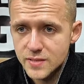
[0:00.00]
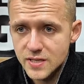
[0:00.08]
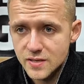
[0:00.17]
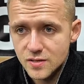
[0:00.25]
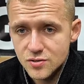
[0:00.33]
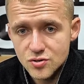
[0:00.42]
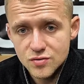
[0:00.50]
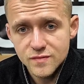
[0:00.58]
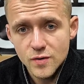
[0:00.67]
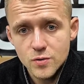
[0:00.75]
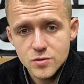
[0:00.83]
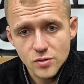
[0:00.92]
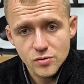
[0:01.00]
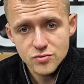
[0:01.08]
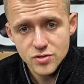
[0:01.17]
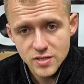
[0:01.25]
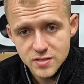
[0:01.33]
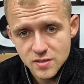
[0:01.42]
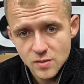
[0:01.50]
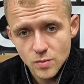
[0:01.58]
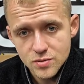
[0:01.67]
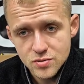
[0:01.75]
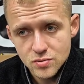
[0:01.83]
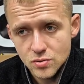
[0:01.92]
meaning you can just focus on contracting the
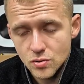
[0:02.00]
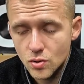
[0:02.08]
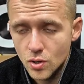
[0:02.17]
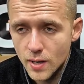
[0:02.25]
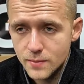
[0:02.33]
quads or